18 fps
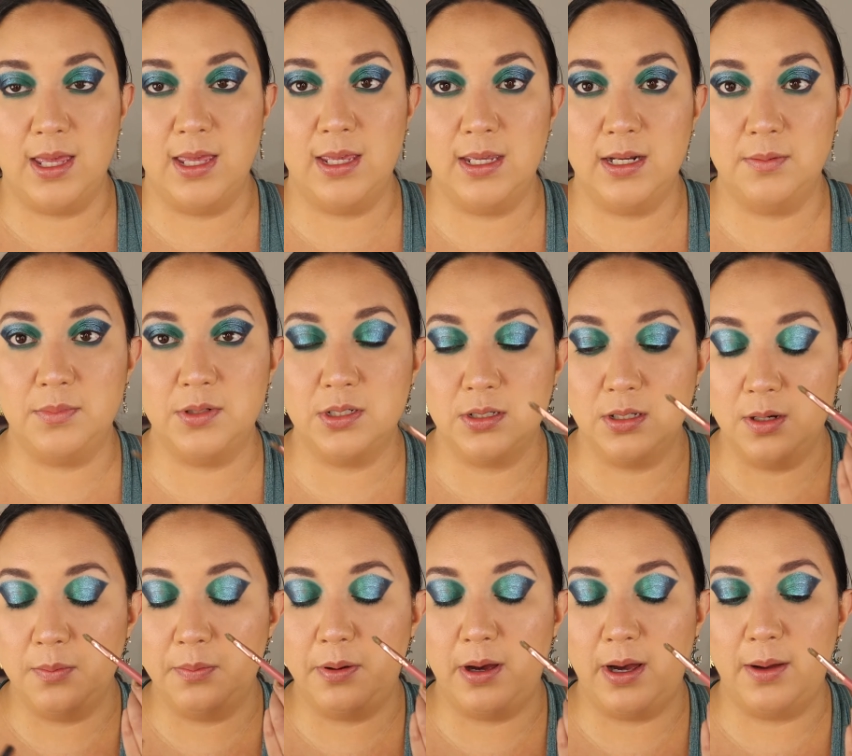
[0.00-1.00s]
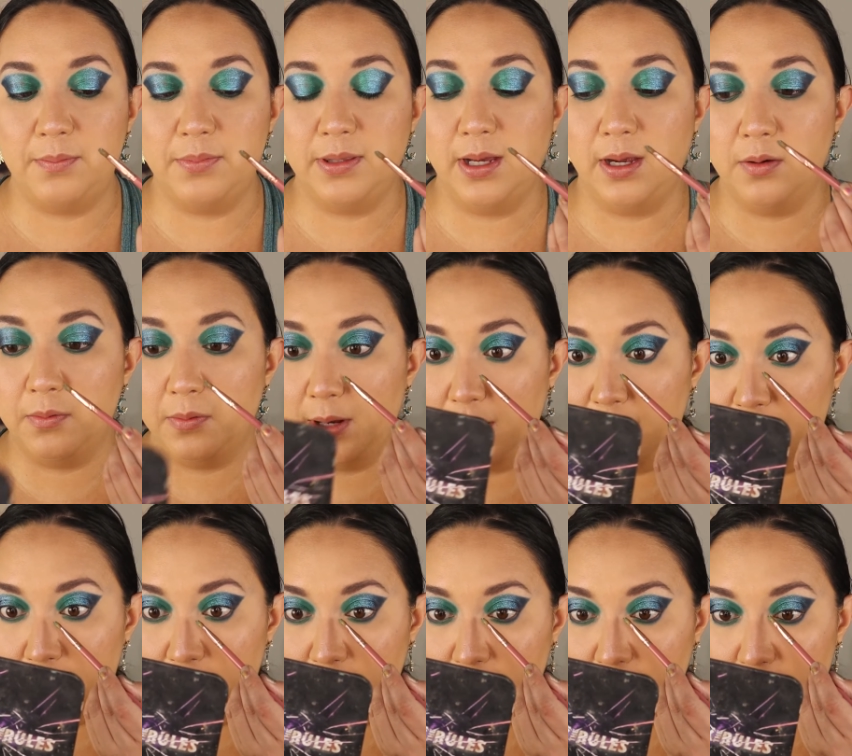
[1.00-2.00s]
And I'm just gonna pop that right
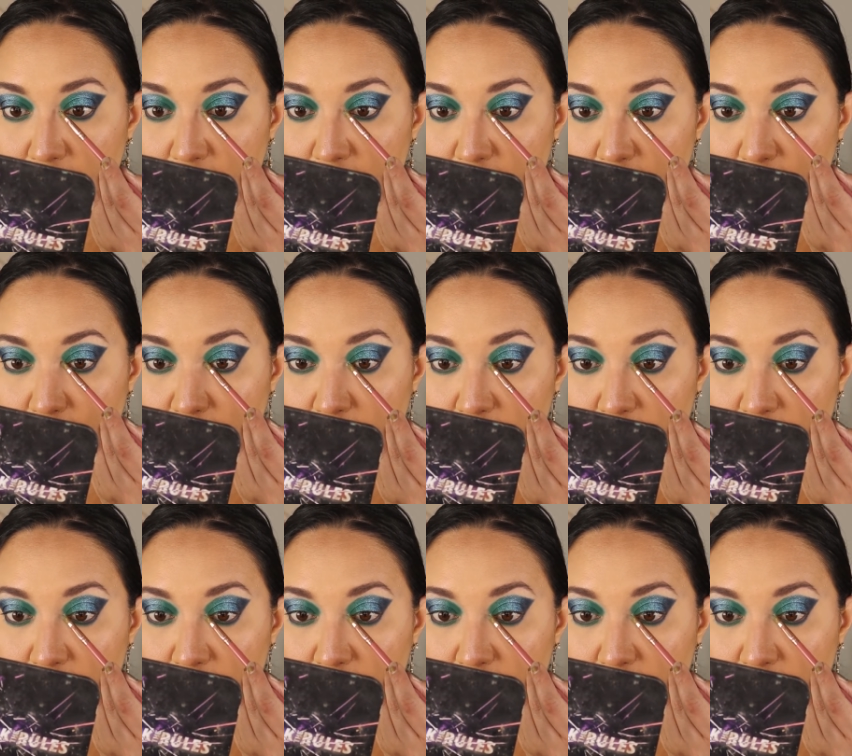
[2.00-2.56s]
here